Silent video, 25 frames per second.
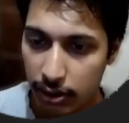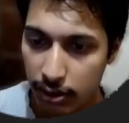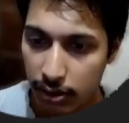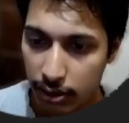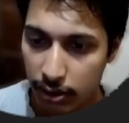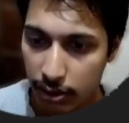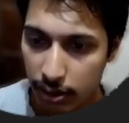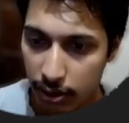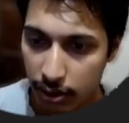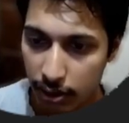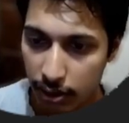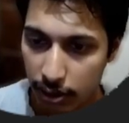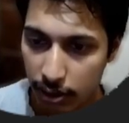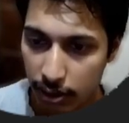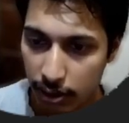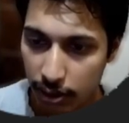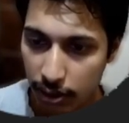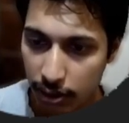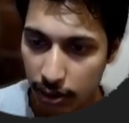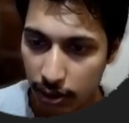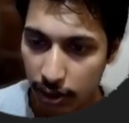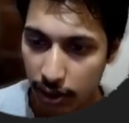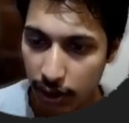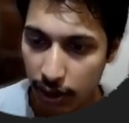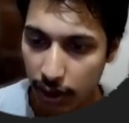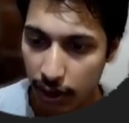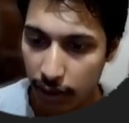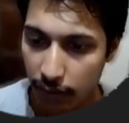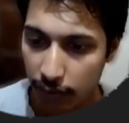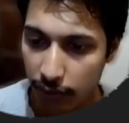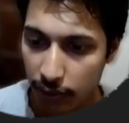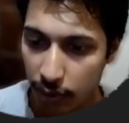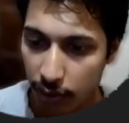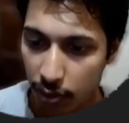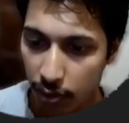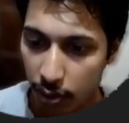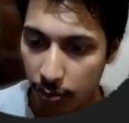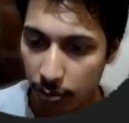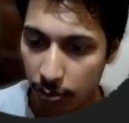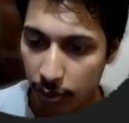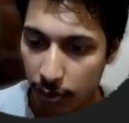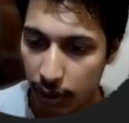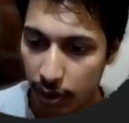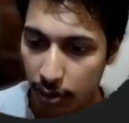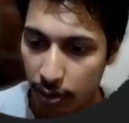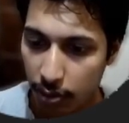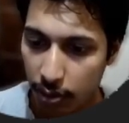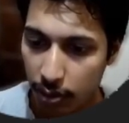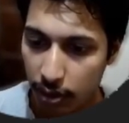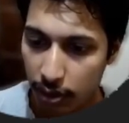can we copy the whole things?
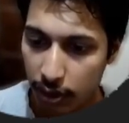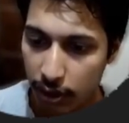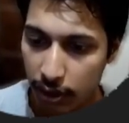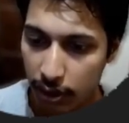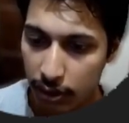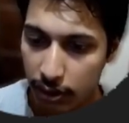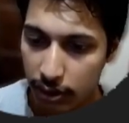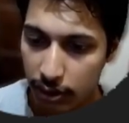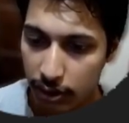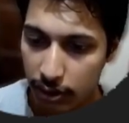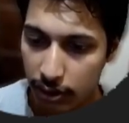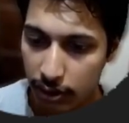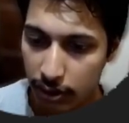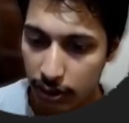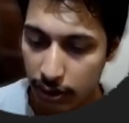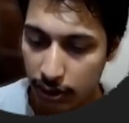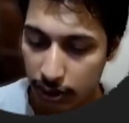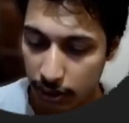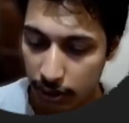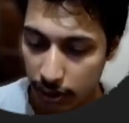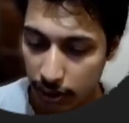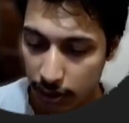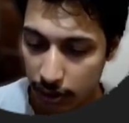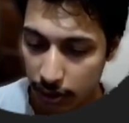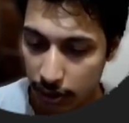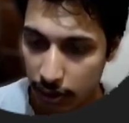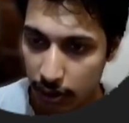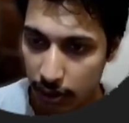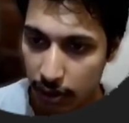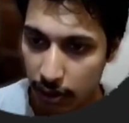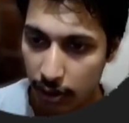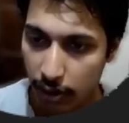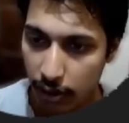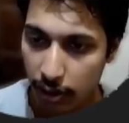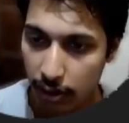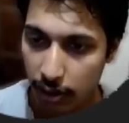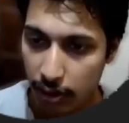Yeah,